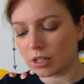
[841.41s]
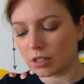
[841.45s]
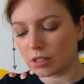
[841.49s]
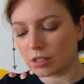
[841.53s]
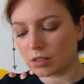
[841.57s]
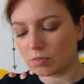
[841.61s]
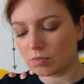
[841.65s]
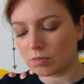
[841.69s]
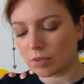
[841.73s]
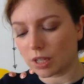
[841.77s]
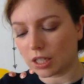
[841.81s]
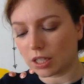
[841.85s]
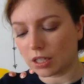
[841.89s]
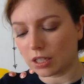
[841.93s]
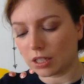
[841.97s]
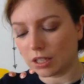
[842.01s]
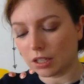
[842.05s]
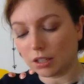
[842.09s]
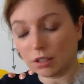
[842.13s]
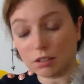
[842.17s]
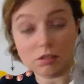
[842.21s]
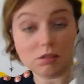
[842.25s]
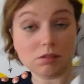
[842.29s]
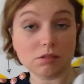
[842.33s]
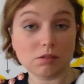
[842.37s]

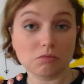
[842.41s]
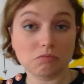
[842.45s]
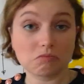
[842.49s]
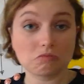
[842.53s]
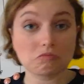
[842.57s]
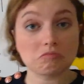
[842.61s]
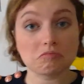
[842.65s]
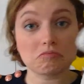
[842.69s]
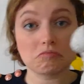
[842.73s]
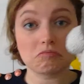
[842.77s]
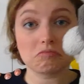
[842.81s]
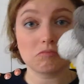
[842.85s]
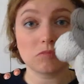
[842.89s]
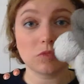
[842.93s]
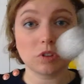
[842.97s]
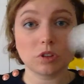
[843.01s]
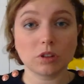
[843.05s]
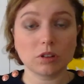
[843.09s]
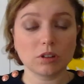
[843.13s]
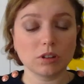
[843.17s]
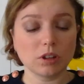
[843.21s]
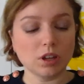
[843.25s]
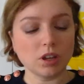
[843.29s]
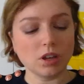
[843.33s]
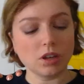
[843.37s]
spandex.
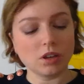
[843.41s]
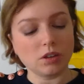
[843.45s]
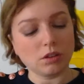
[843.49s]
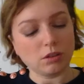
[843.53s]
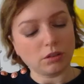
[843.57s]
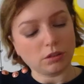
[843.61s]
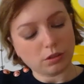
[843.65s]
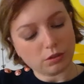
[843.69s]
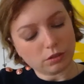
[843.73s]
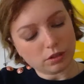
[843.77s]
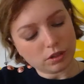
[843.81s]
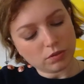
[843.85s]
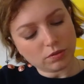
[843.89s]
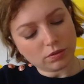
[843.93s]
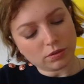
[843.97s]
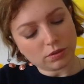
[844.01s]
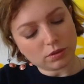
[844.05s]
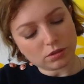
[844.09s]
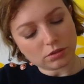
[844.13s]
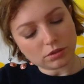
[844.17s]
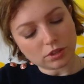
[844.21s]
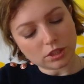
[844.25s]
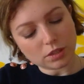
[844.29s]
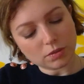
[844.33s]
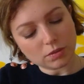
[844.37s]

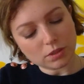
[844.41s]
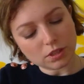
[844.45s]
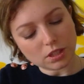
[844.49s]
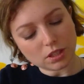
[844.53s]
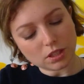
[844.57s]
34 grams